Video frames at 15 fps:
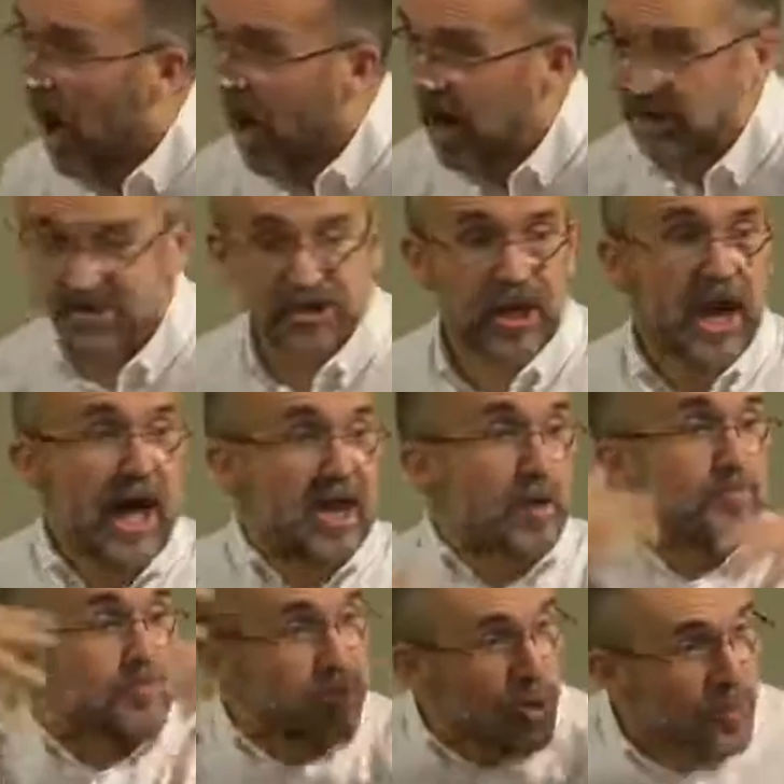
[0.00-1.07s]
hearts,
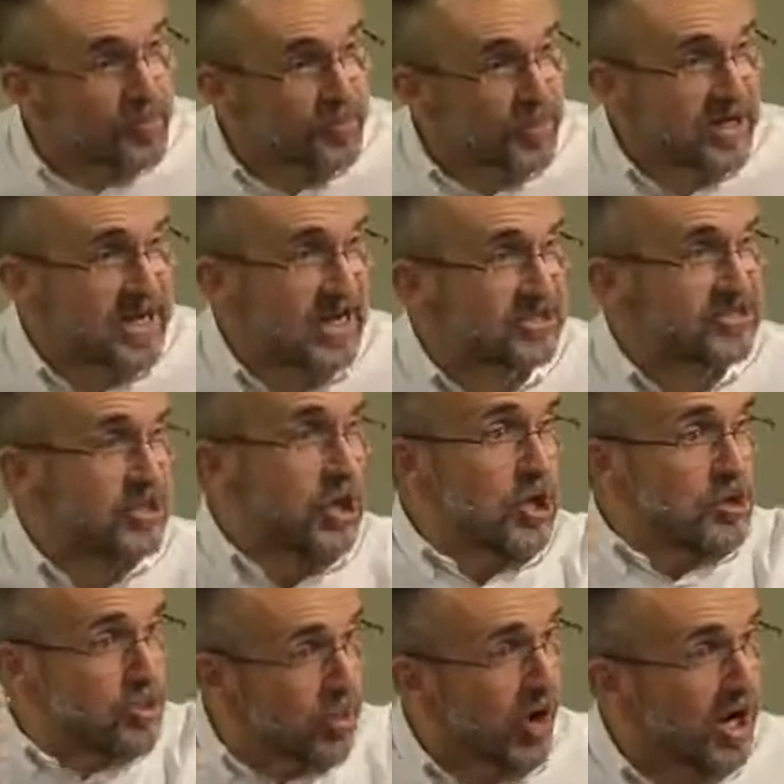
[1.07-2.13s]
and appropriates
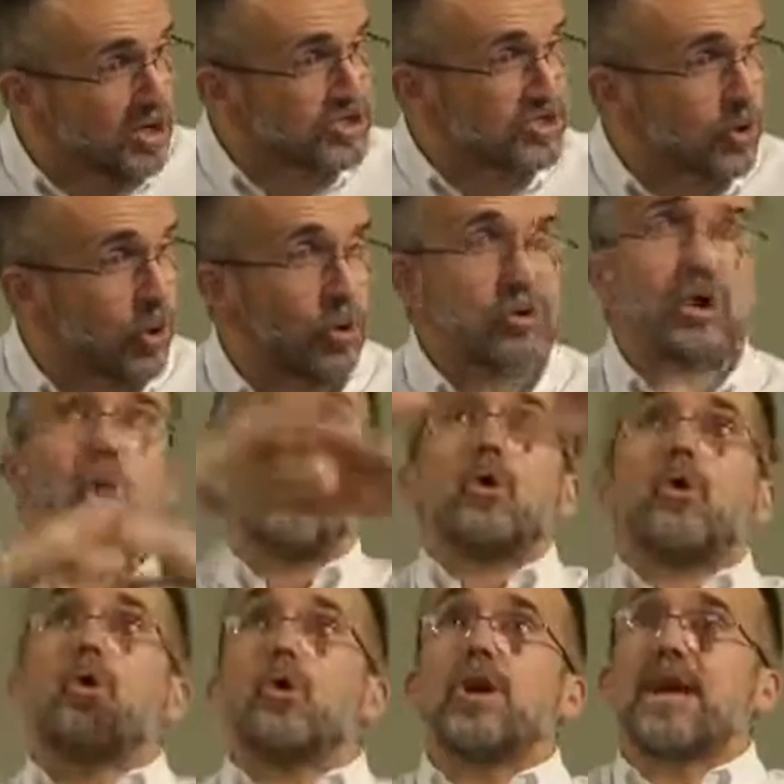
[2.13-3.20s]
to our souls
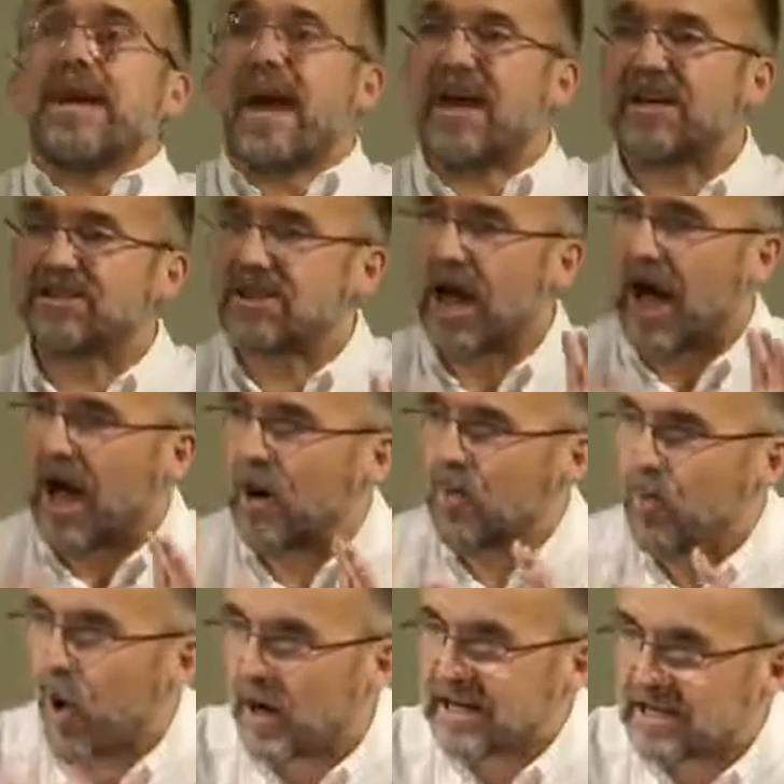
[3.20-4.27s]
who he is
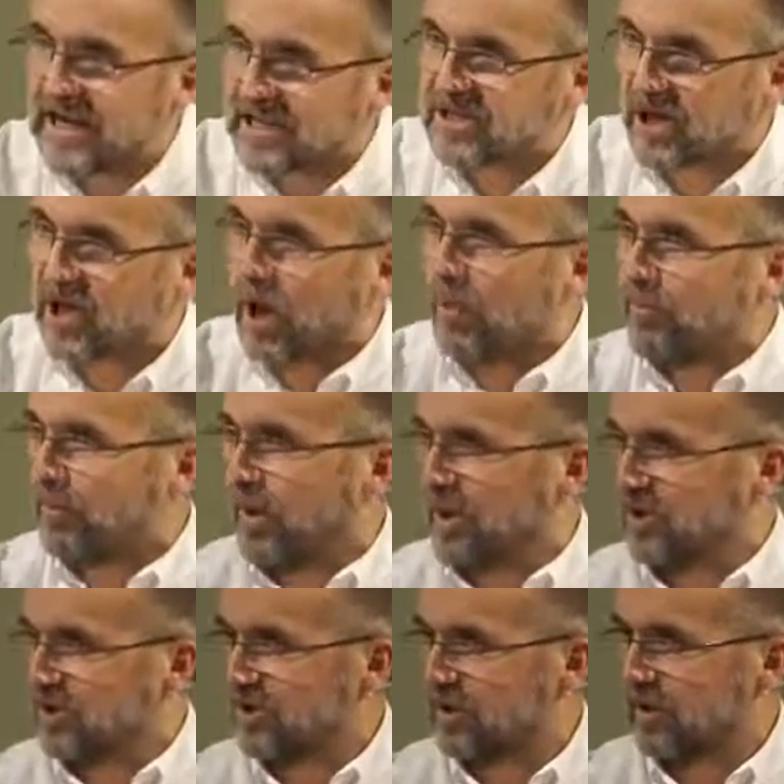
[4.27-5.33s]
and what he has
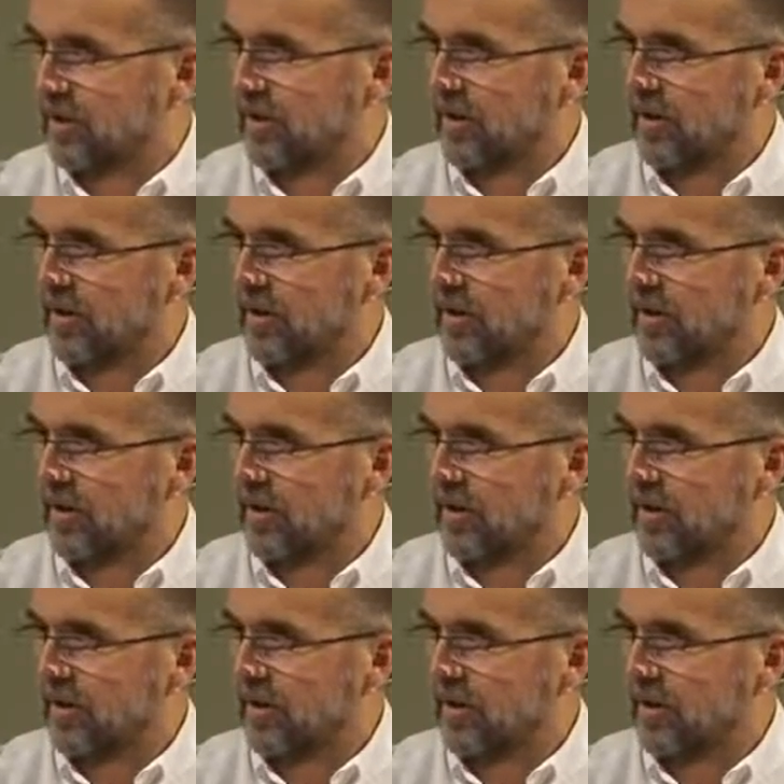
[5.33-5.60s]
accomplished.